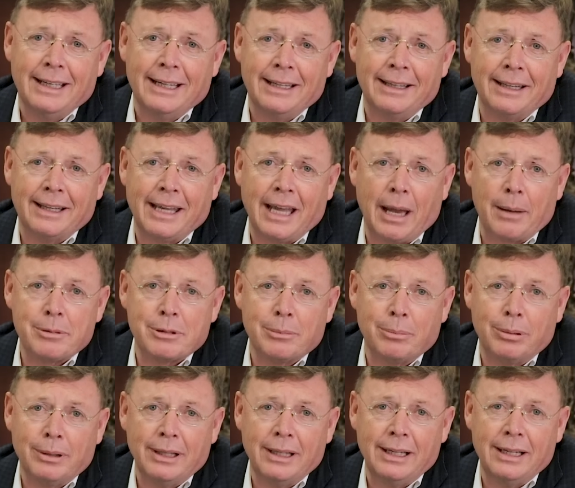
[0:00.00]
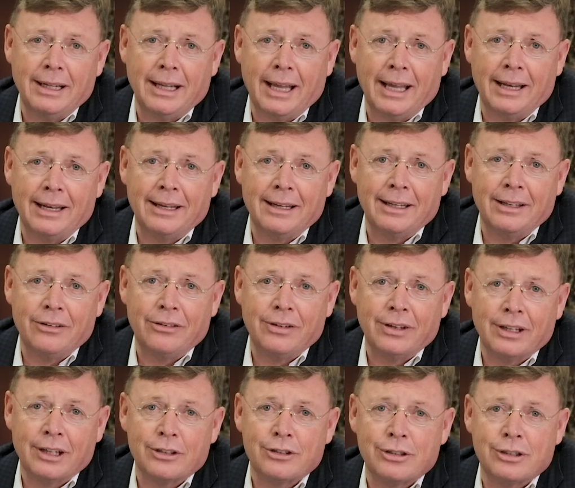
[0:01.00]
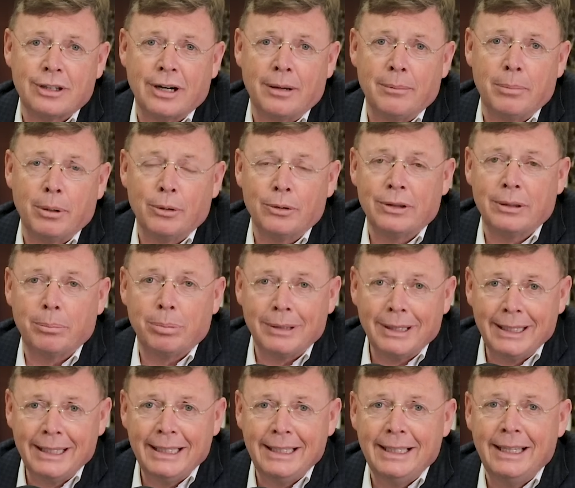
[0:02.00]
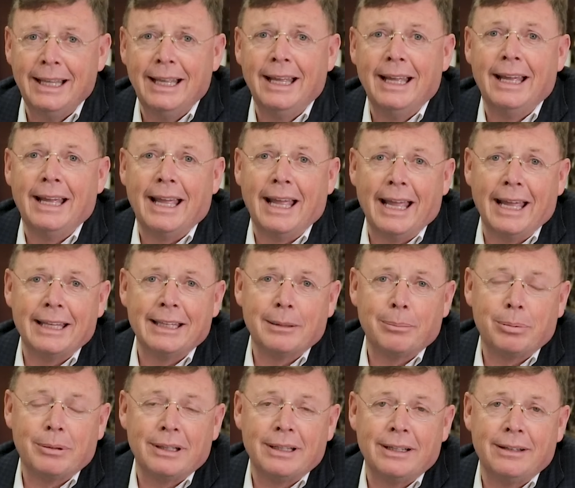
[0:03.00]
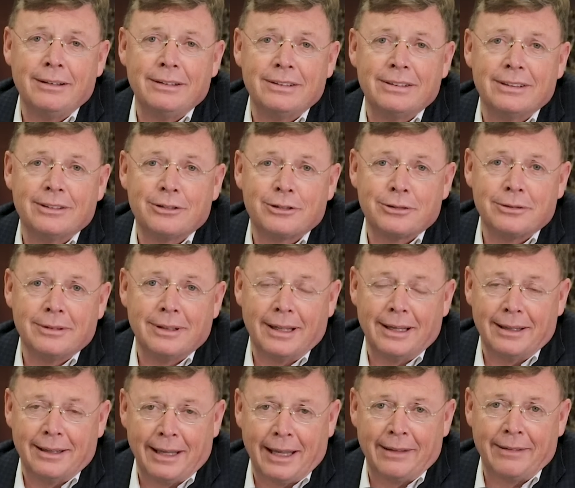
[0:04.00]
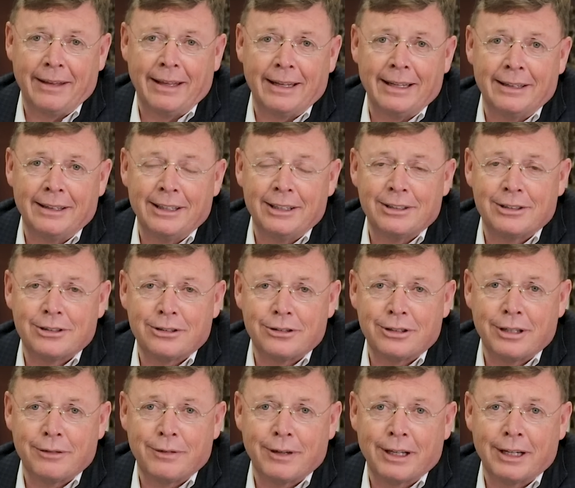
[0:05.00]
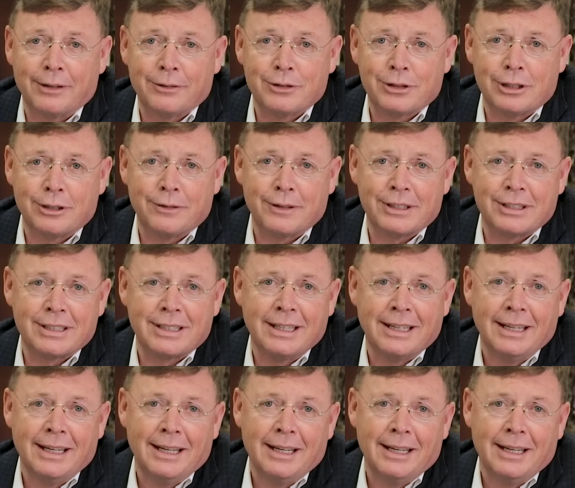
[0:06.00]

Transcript: in the caption pleading and in his signature on both the pleading and the pleadings had that in the certificate of service.